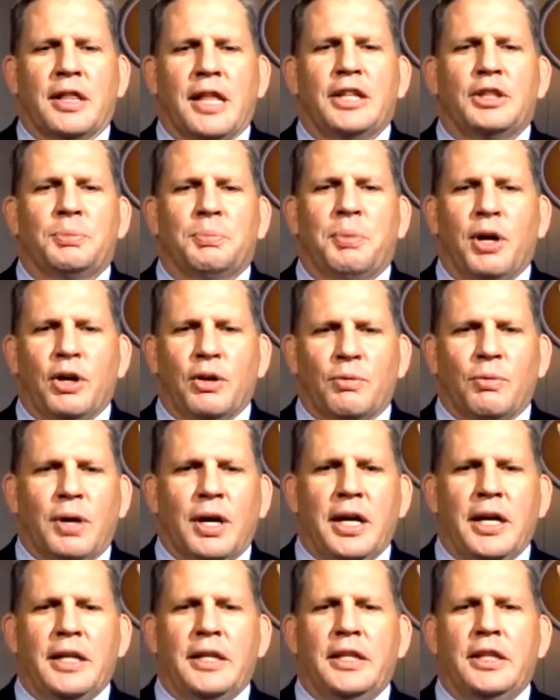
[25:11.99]
That's part of
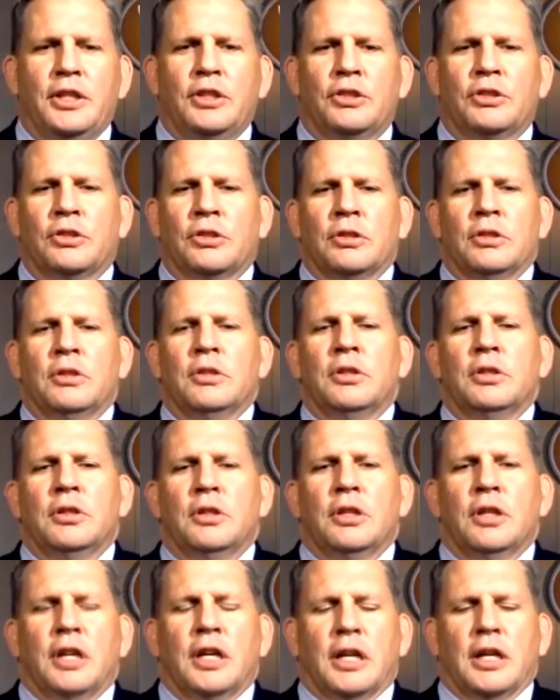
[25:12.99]
why these
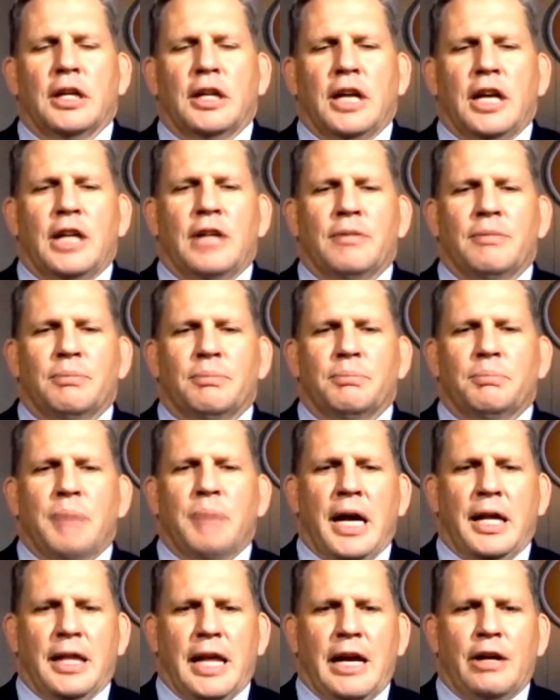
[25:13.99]
kind of
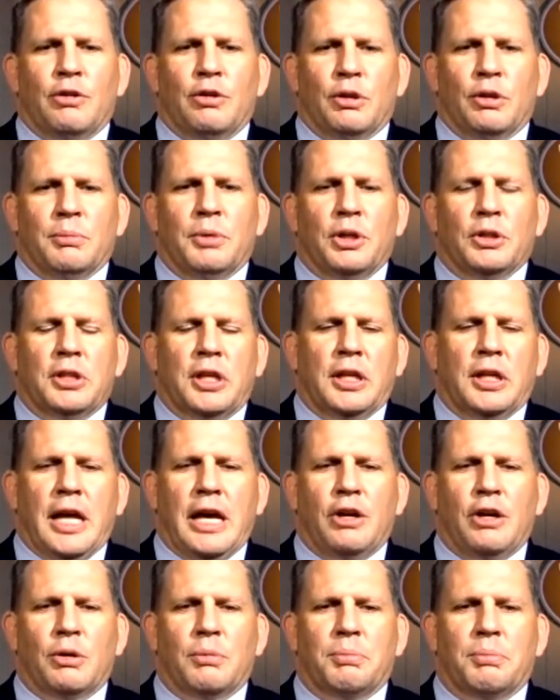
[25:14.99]
bilateral,
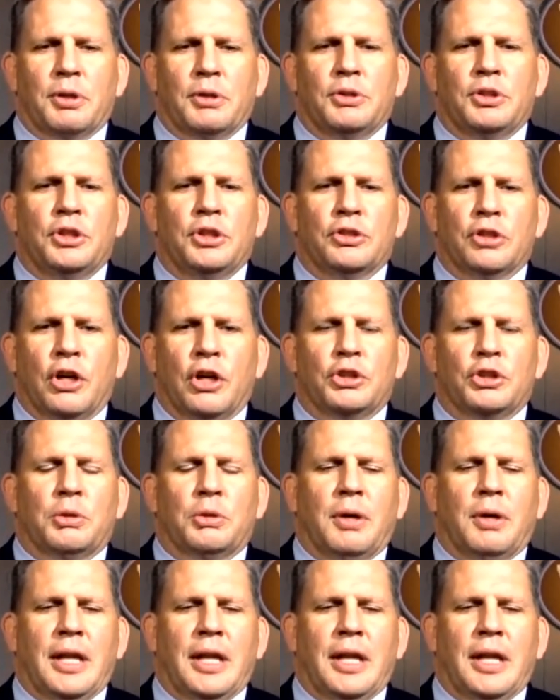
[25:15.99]
multilateral approaches also